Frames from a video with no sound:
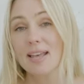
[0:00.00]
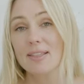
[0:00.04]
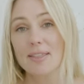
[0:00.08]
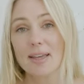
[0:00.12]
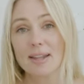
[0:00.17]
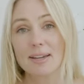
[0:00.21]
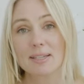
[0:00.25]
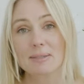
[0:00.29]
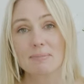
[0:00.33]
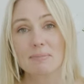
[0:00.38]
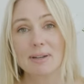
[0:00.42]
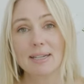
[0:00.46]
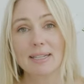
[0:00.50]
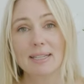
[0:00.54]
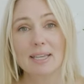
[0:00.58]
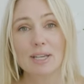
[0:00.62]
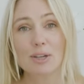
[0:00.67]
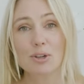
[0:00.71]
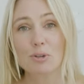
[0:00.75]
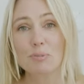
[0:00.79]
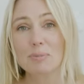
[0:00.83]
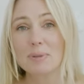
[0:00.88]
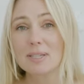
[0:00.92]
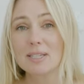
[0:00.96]
That is money
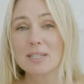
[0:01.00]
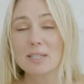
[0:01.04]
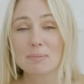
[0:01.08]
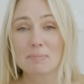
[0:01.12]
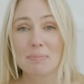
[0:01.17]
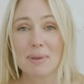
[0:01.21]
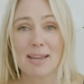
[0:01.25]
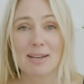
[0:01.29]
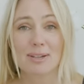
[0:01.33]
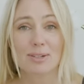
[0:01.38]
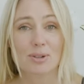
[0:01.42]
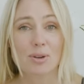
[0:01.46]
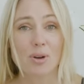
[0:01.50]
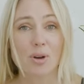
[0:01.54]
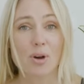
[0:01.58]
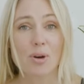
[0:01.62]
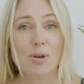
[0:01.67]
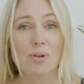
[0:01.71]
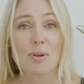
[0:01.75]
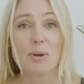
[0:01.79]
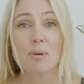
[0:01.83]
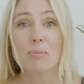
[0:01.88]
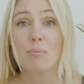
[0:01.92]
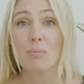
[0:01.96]
that could be spent
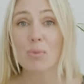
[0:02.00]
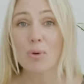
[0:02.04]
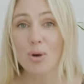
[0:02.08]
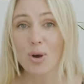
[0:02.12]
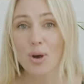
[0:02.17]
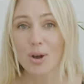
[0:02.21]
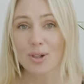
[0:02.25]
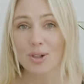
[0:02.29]
on more